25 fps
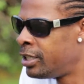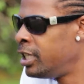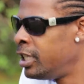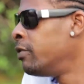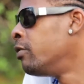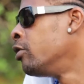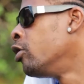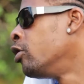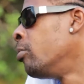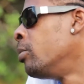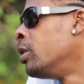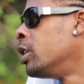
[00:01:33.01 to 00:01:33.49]

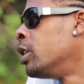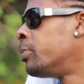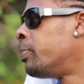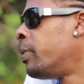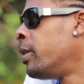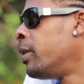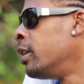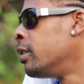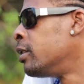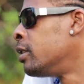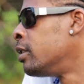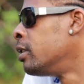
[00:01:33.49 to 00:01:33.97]
Even though I
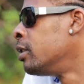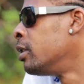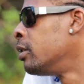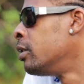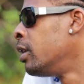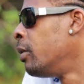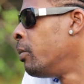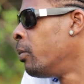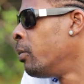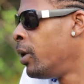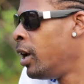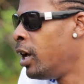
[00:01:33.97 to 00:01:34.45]
spell it
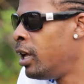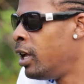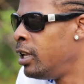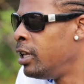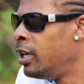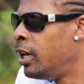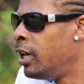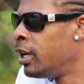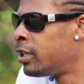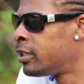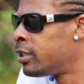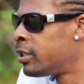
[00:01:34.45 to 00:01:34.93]
L
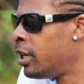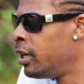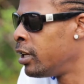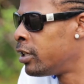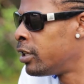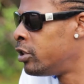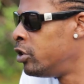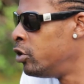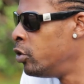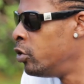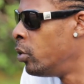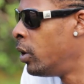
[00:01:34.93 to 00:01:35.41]
E X
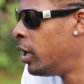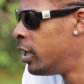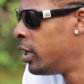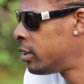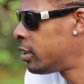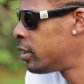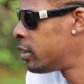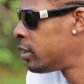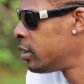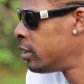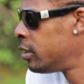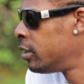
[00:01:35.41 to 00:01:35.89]
X U
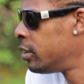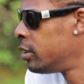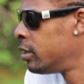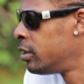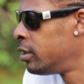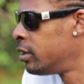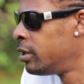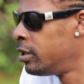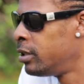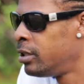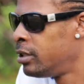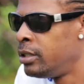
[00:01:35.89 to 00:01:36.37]
S.
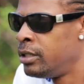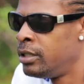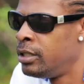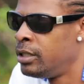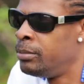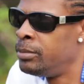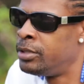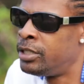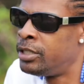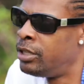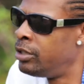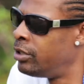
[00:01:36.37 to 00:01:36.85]

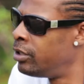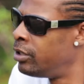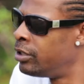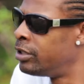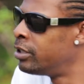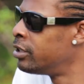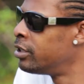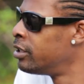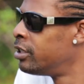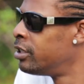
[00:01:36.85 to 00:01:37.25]
I'm saying no.